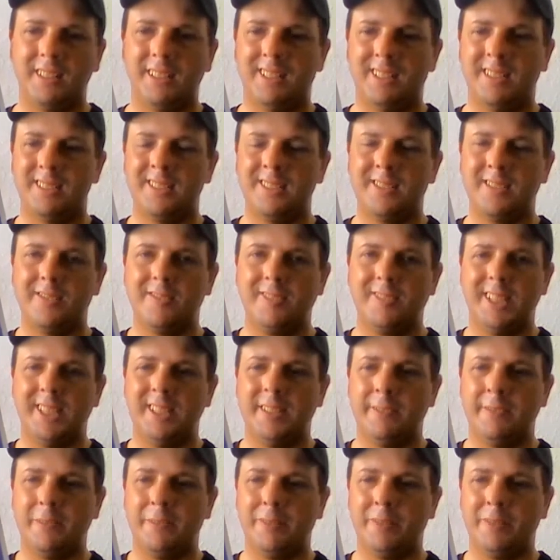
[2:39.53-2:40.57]
Hansel and
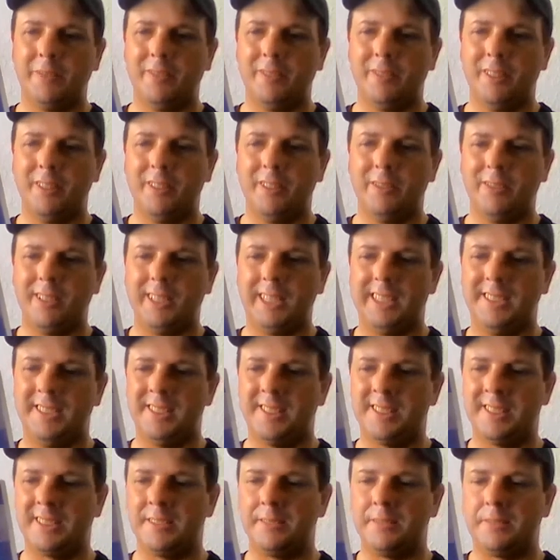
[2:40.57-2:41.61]
Gretel from the
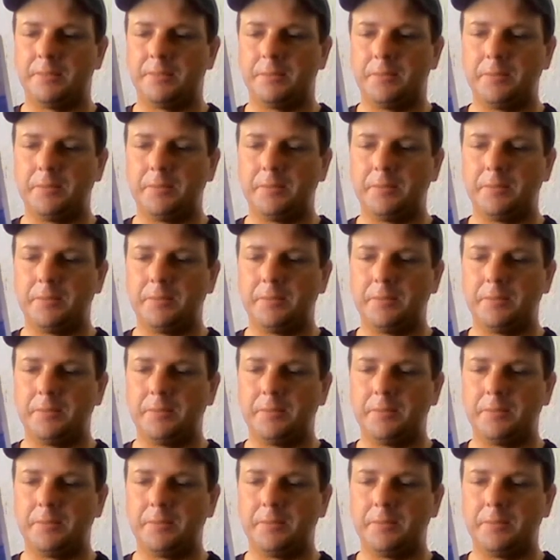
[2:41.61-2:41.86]
witch.